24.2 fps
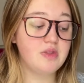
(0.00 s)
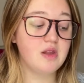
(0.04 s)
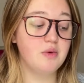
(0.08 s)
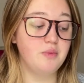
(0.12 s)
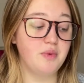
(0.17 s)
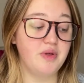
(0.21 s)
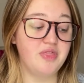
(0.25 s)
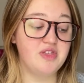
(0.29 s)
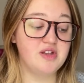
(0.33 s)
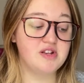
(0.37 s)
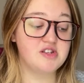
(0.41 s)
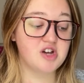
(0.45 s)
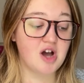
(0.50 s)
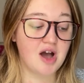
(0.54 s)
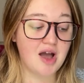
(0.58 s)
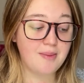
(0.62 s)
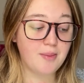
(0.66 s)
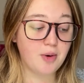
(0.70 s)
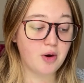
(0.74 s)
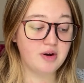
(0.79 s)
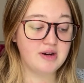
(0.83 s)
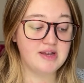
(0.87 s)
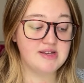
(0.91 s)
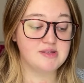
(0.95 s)
With the time
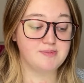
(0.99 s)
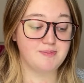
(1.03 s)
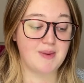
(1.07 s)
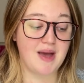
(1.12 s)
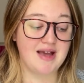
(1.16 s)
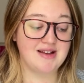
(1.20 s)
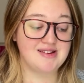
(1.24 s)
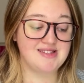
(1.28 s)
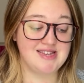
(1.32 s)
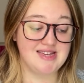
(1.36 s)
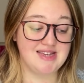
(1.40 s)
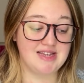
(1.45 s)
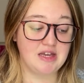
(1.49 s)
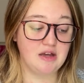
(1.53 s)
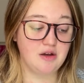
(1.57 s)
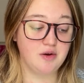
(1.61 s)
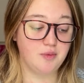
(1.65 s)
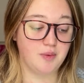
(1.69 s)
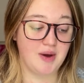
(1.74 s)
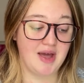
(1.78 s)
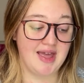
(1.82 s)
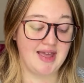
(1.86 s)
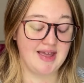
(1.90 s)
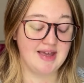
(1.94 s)
on his back ticking
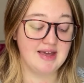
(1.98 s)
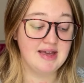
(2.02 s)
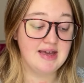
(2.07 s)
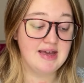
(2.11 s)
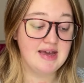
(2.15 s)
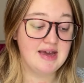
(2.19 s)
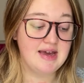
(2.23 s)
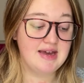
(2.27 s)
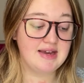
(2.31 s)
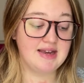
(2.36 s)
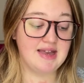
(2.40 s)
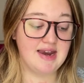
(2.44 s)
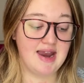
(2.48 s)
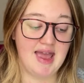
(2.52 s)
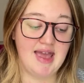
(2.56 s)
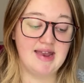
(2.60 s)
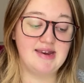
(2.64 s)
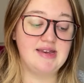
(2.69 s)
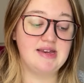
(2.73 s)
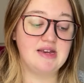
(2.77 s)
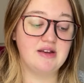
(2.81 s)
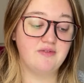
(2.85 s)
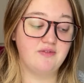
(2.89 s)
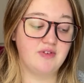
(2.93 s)
away, can
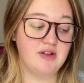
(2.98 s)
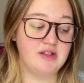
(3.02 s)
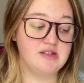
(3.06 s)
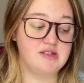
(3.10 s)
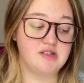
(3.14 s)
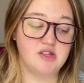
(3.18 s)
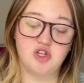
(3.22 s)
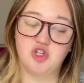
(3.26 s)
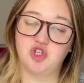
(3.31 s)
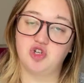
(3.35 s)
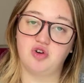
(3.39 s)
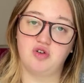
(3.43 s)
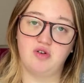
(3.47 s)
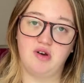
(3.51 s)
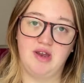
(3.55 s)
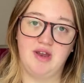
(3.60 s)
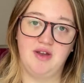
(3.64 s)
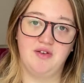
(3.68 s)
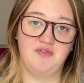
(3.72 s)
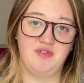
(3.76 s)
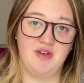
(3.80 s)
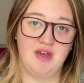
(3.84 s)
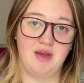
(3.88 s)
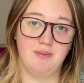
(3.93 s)
Eddie convince the jury
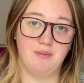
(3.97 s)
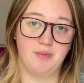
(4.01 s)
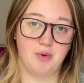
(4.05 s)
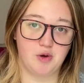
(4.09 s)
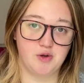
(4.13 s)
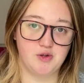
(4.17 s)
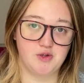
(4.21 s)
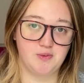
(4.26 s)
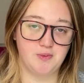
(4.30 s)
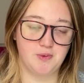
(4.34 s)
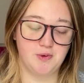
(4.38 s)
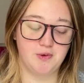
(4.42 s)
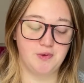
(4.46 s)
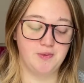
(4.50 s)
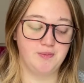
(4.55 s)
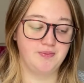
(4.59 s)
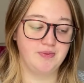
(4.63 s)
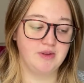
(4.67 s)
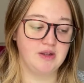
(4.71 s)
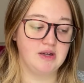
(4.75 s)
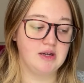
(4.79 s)
of the impossible?